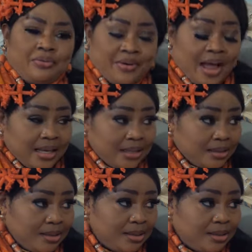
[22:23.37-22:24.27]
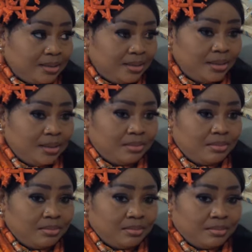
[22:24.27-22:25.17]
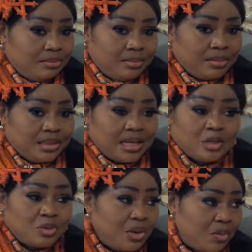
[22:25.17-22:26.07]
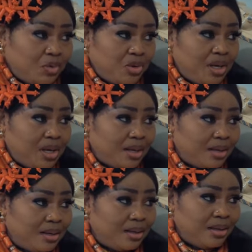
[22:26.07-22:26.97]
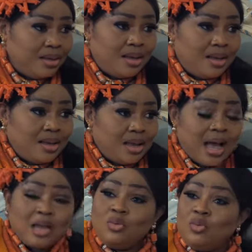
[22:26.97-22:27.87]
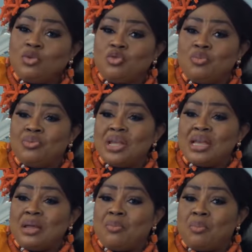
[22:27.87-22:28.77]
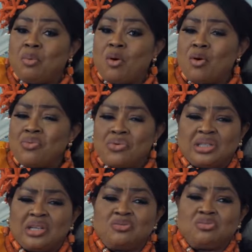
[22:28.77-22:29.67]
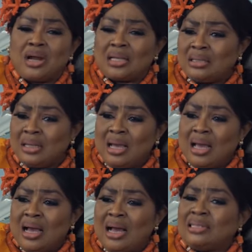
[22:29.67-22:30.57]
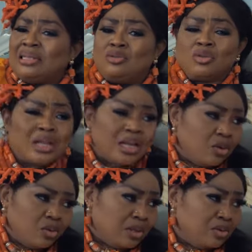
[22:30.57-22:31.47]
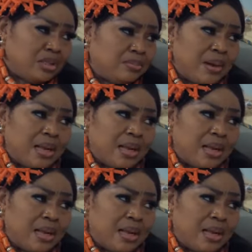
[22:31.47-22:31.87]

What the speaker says: Fine. That's what I want to hear. I don't want you to bring in a poor, wretched rat as the daughter-in-law into this